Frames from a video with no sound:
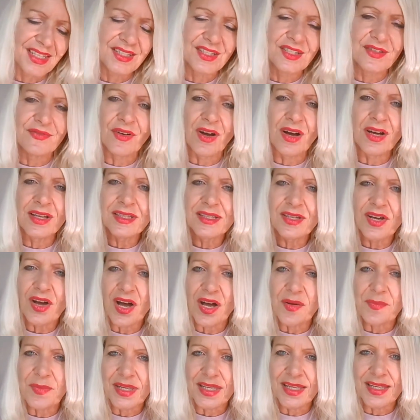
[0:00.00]
Divine
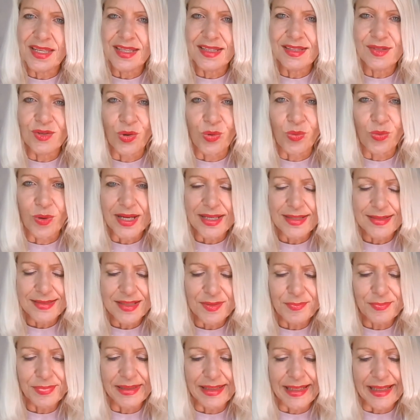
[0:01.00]
timing is always
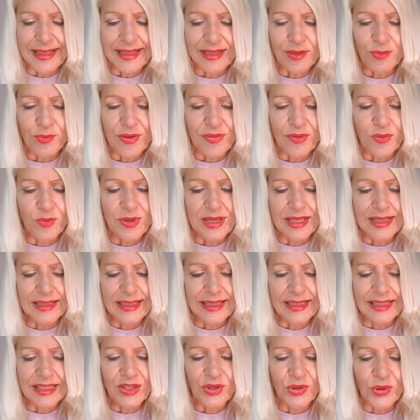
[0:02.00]
at play whether we are
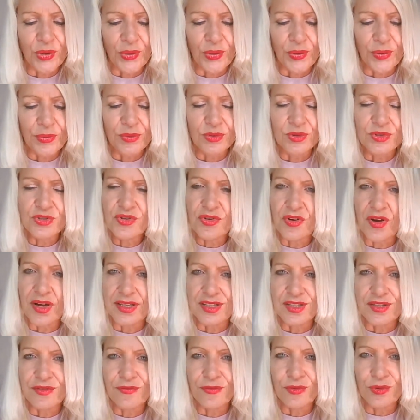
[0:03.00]
letting go or trying
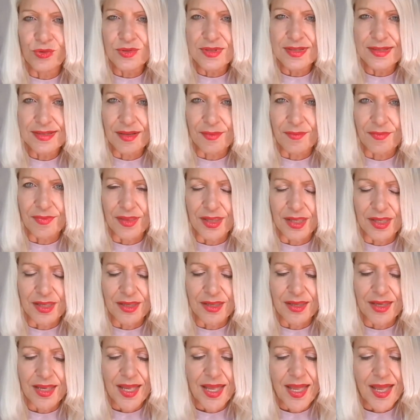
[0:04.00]
to force something.
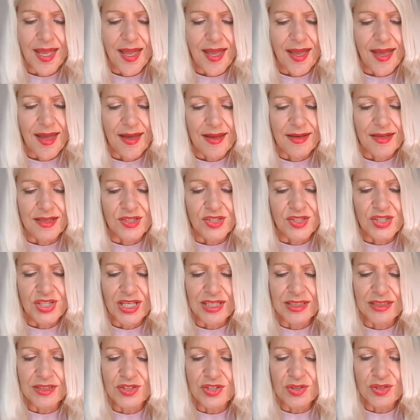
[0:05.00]
An
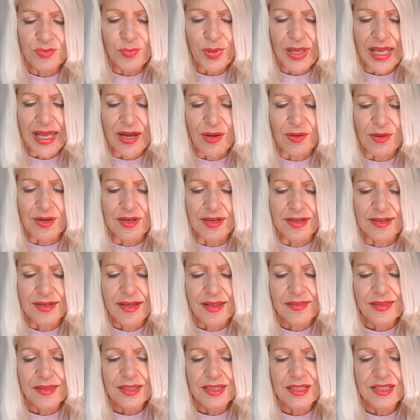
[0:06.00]
intelligent power
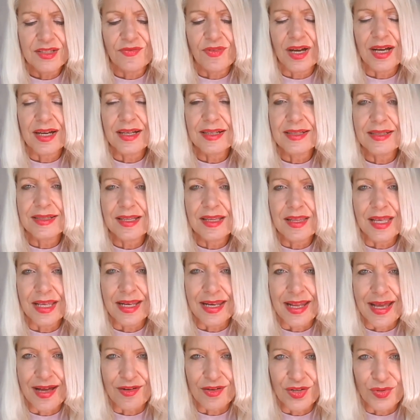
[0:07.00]
that is vaster than
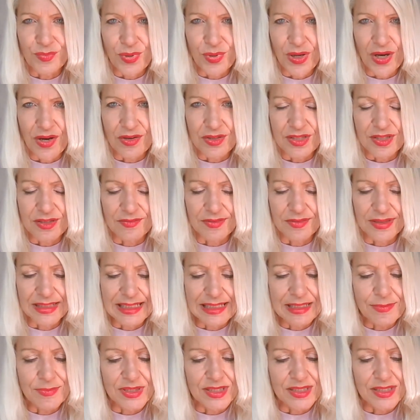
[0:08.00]
our comparatively
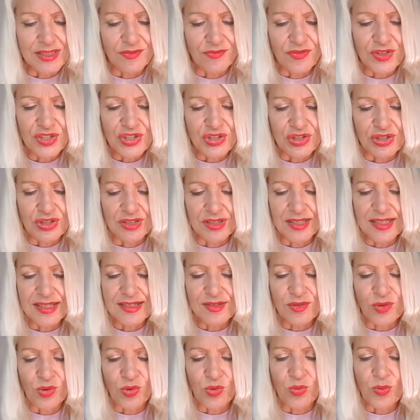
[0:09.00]
limited vision
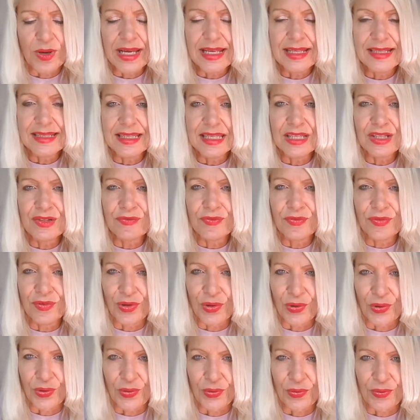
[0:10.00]
is always in
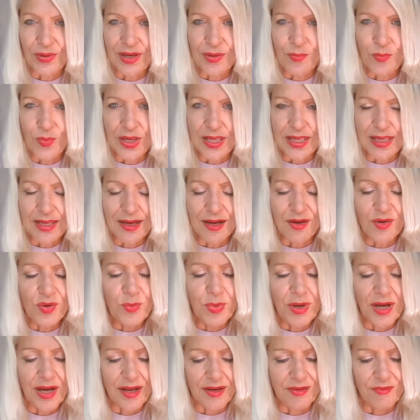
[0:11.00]
flow and we are a
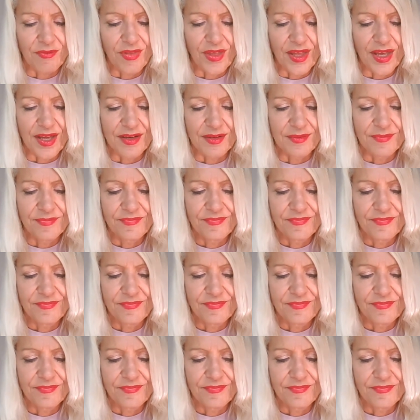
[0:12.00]
part of that.